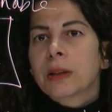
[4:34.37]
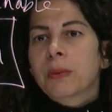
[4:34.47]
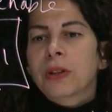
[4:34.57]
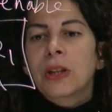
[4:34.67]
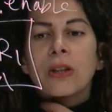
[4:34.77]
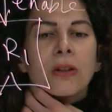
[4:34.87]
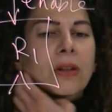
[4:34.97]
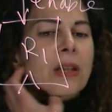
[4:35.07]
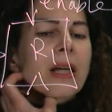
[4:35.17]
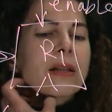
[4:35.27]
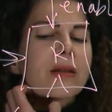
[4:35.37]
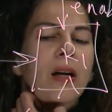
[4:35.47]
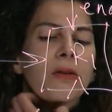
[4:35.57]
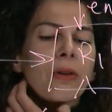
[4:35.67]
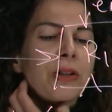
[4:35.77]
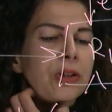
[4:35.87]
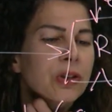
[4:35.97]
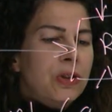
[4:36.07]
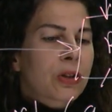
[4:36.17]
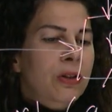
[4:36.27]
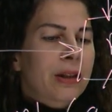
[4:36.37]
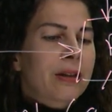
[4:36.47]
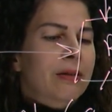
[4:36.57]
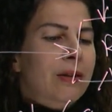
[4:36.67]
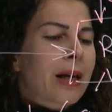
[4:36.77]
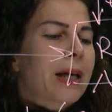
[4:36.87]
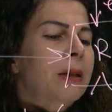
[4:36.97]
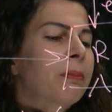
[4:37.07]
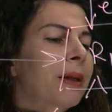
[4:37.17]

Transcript: this particular case, our register is 8